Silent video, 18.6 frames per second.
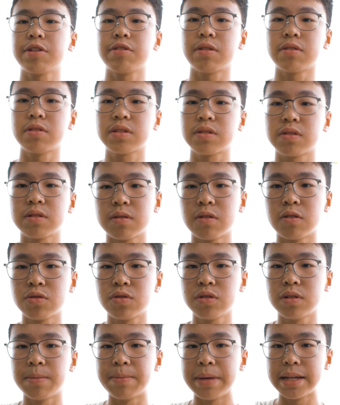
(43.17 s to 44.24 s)
So I'm just going to go
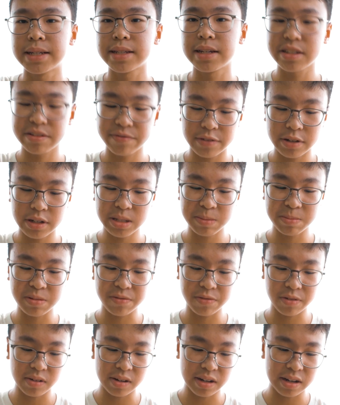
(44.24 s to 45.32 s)
through the basics first
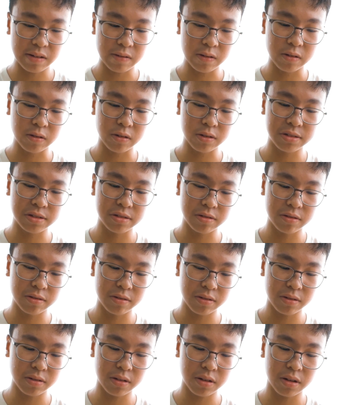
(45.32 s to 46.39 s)
before I will go
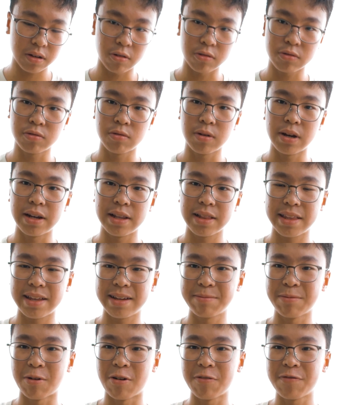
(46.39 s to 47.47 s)
to
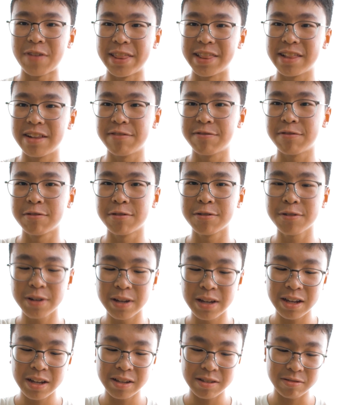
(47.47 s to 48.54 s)
anything more fanciful
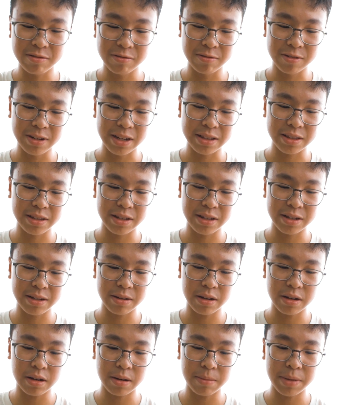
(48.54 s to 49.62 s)
to getting
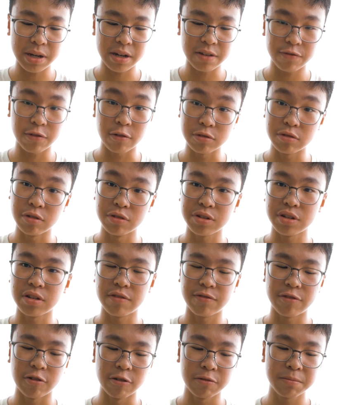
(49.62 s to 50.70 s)
better photos on
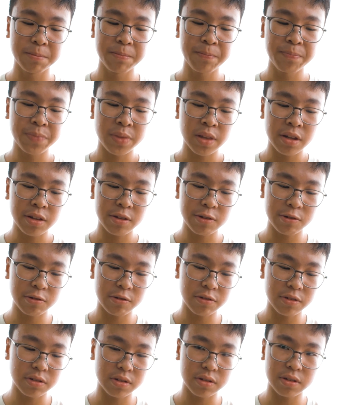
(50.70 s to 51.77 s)
your phone.
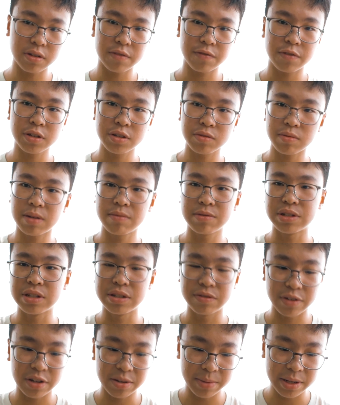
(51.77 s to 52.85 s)
So first one, which
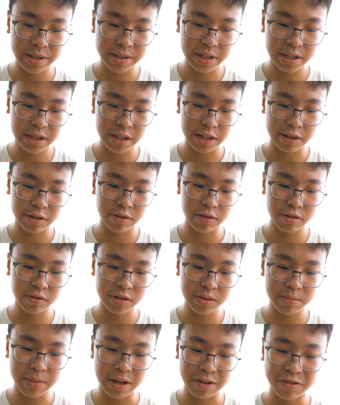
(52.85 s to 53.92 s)
is very basic, is to
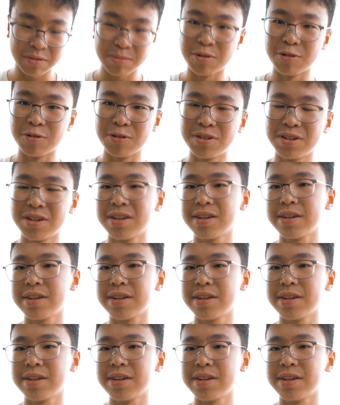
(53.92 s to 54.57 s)
use manual mode.